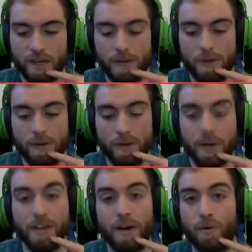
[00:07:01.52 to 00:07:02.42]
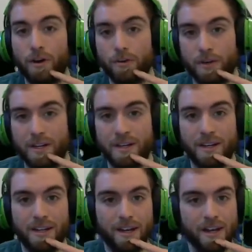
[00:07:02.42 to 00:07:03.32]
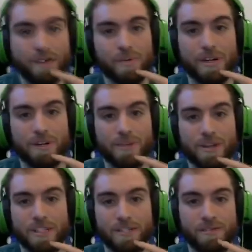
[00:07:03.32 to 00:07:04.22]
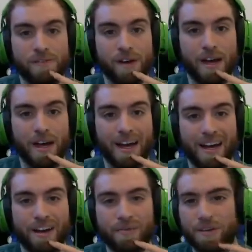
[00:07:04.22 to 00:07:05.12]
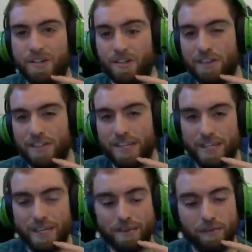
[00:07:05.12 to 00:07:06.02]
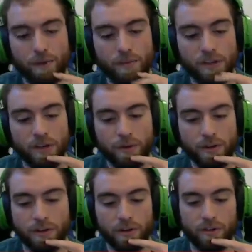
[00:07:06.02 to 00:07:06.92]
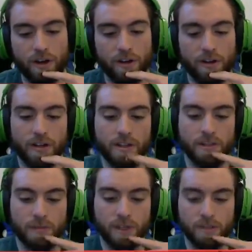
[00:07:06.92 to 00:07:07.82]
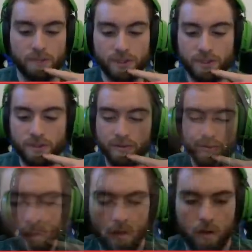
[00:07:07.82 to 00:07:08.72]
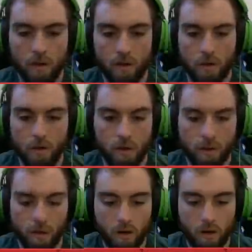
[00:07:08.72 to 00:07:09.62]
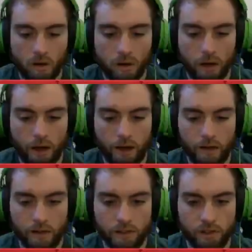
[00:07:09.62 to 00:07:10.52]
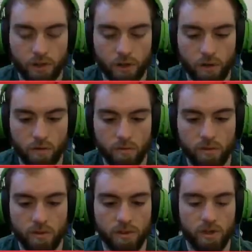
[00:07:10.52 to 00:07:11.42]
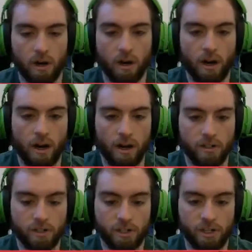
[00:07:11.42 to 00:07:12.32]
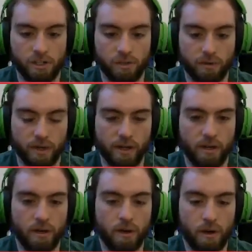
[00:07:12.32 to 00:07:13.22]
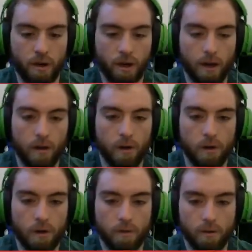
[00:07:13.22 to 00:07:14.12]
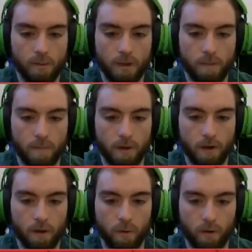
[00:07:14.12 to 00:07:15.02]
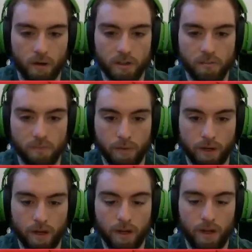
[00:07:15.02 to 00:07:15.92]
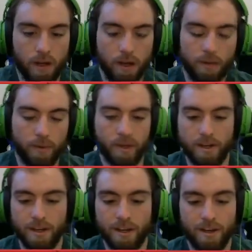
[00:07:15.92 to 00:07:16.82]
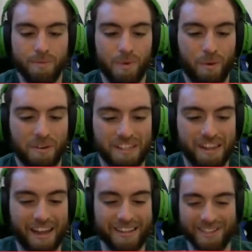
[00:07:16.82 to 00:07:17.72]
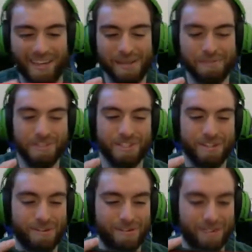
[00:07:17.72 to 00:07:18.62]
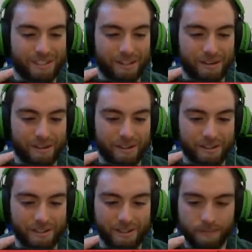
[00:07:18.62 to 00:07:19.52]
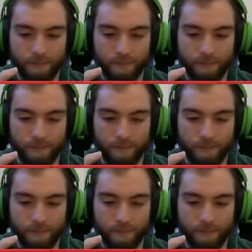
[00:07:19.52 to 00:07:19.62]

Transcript: I mean, we got that one win. It's pretty impressive. Uh, I got a few good shots that game. Hopefully we can turn it around, get some dubs. Okay, so Zhar actually changed to Rico. I don't know if it'll be better or worse, but, I mean, it can be worse than last game, so let's see how it does.